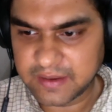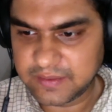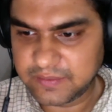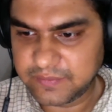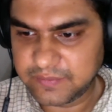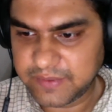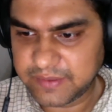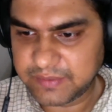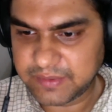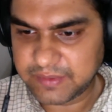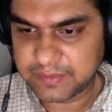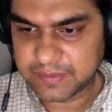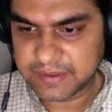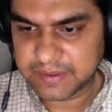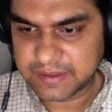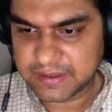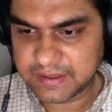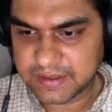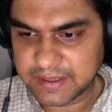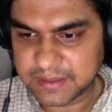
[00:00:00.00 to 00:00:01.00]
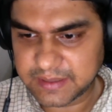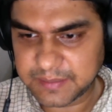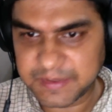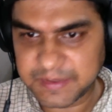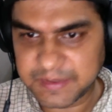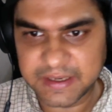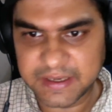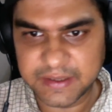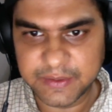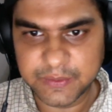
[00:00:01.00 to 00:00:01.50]
wait, let me
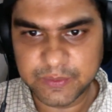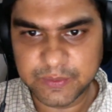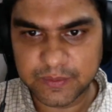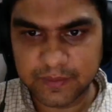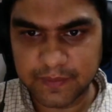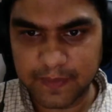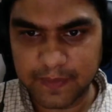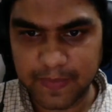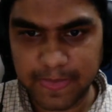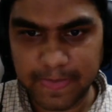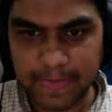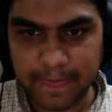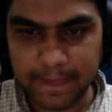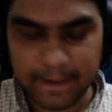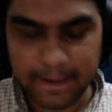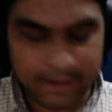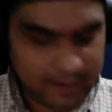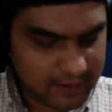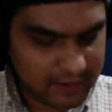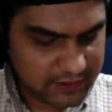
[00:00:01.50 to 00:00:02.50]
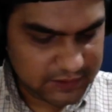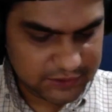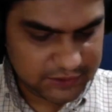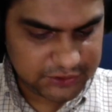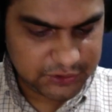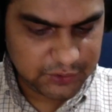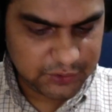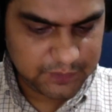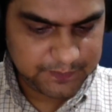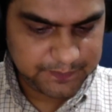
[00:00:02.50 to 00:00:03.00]
tell you.
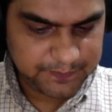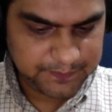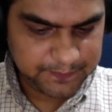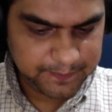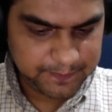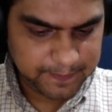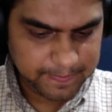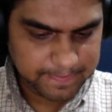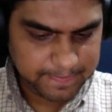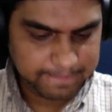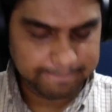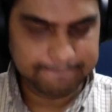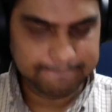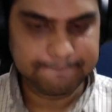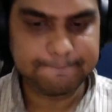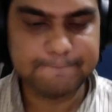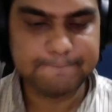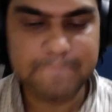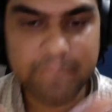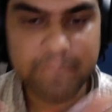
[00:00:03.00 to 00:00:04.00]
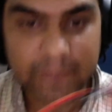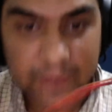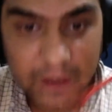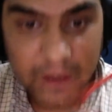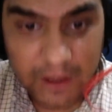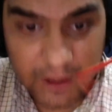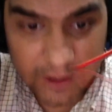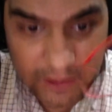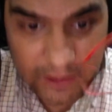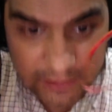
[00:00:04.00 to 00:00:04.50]
So
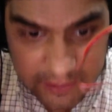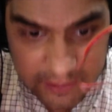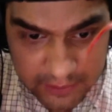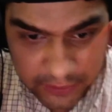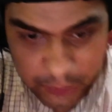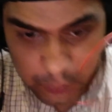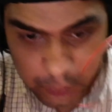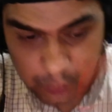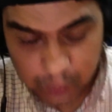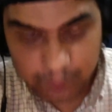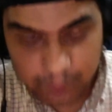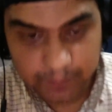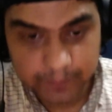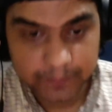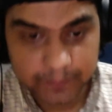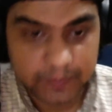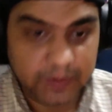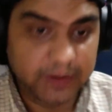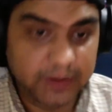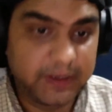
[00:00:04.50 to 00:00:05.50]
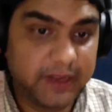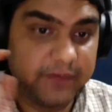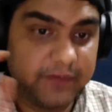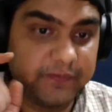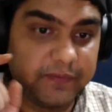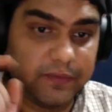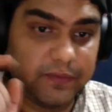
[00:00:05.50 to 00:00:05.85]
either you give